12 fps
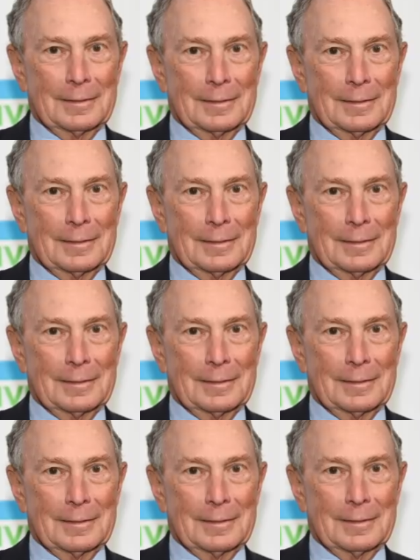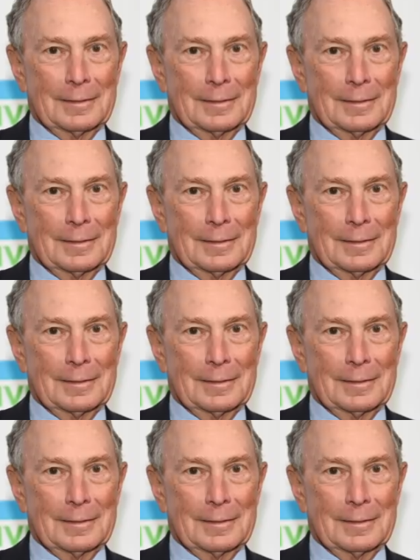
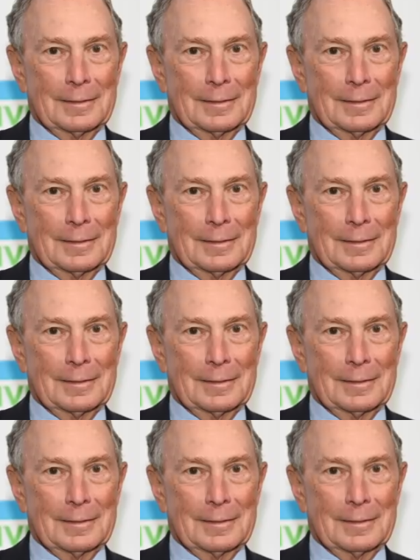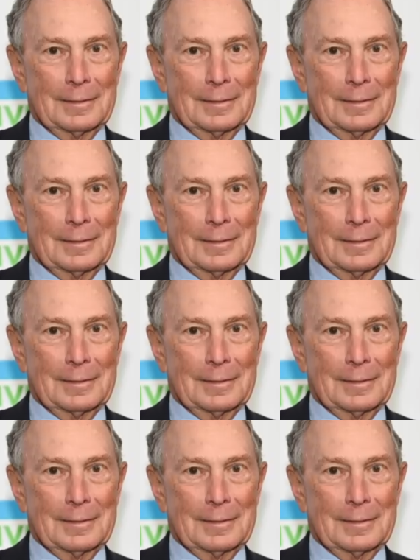This person isn't speaking.